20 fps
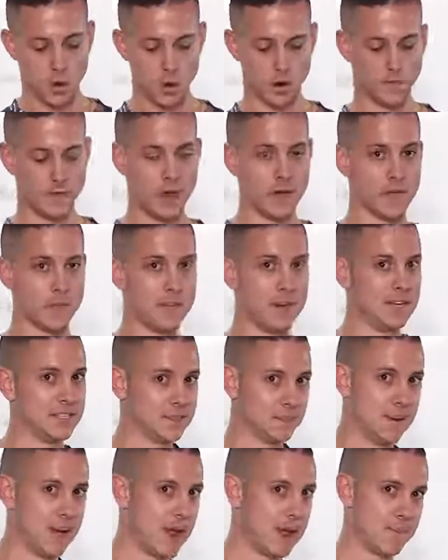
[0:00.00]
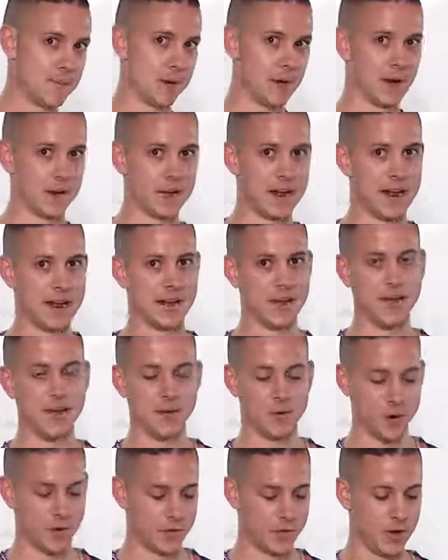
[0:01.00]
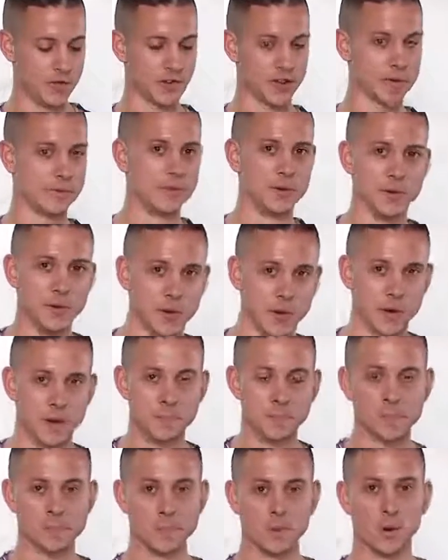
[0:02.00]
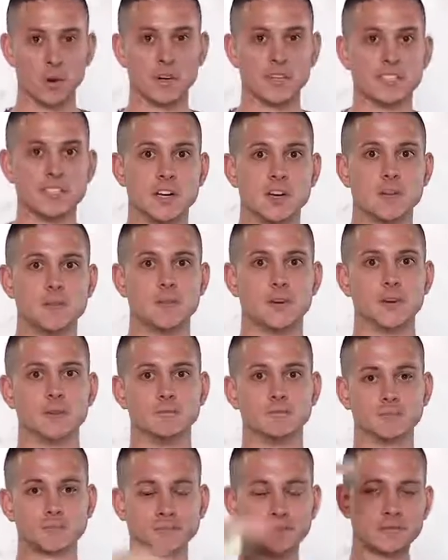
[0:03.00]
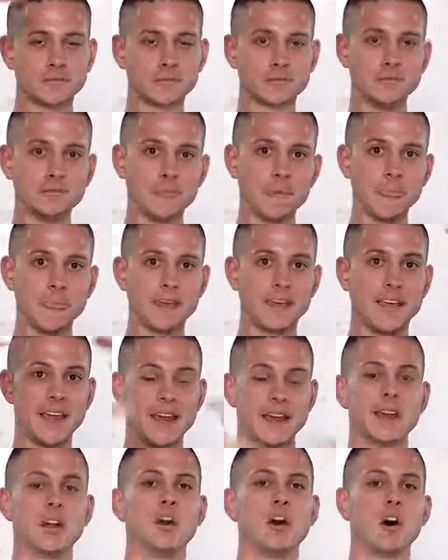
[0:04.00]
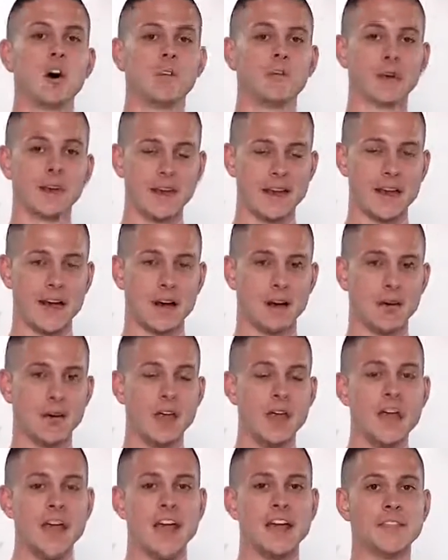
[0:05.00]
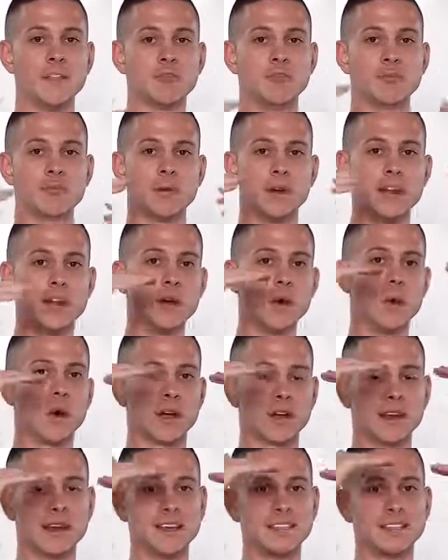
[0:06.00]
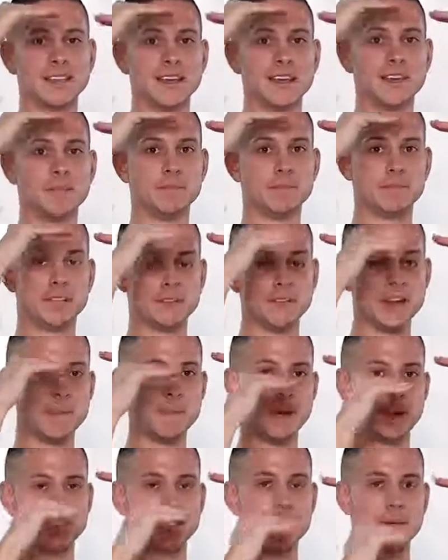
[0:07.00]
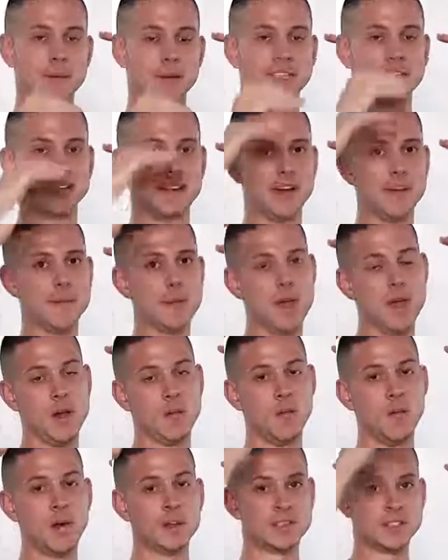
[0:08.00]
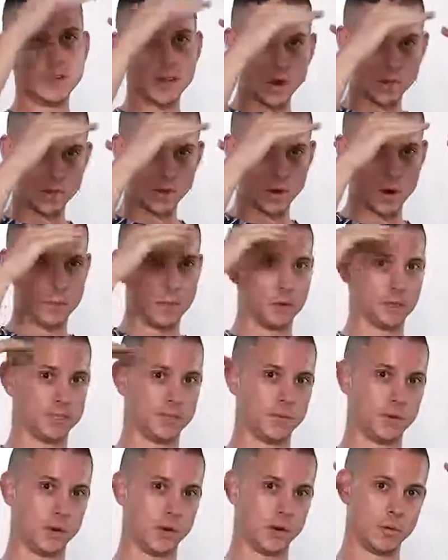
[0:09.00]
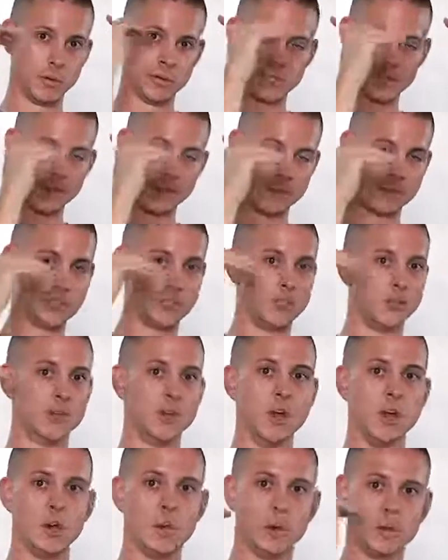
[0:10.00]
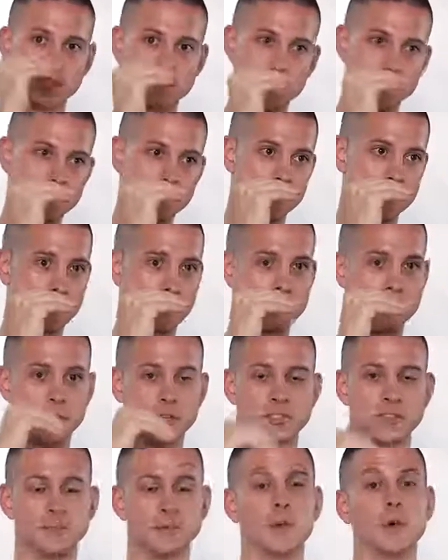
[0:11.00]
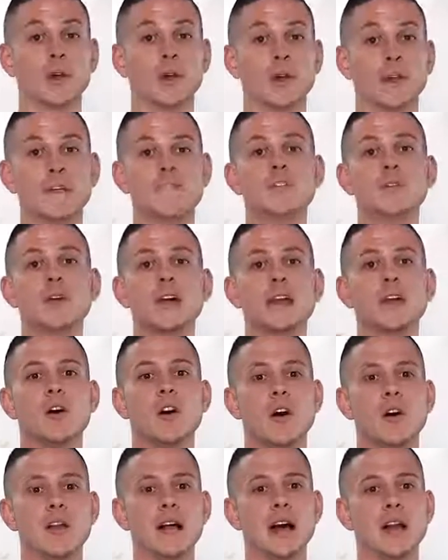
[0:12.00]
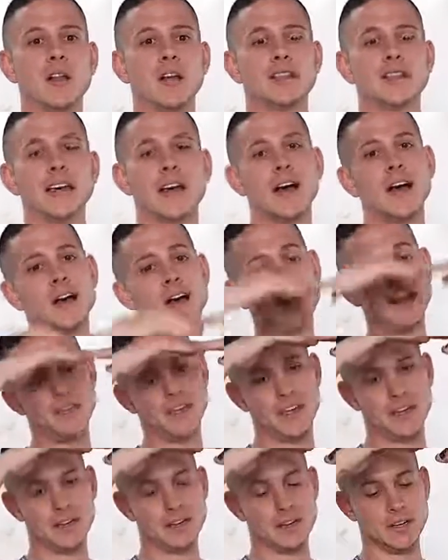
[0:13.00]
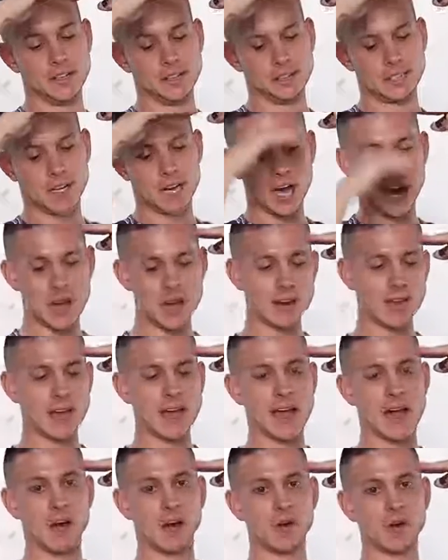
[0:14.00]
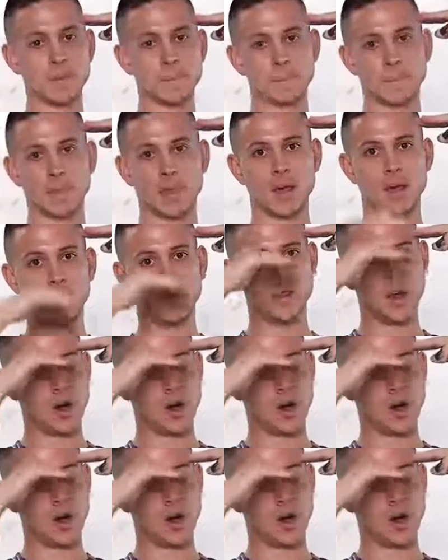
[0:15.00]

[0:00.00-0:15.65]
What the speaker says: or if you have a piece of paper, right? Or if you have a computer or a cell phone. Getting it all written out and then reorganizing it step by step by step. What's the number 1 most important? What's the number 2? What's the number 3 most important? If you get it all out like that, then cutting out